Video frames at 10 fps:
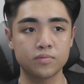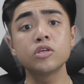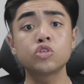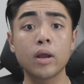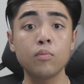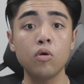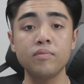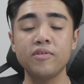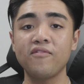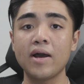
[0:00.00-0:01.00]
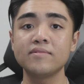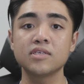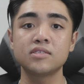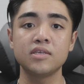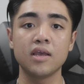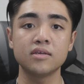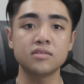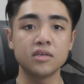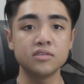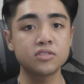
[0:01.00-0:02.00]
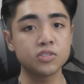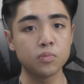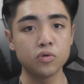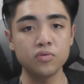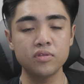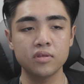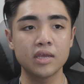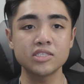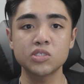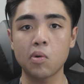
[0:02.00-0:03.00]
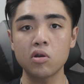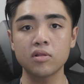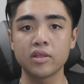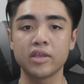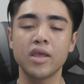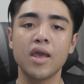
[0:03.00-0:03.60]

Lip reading: The treble of the 560S is smooth and sparkly,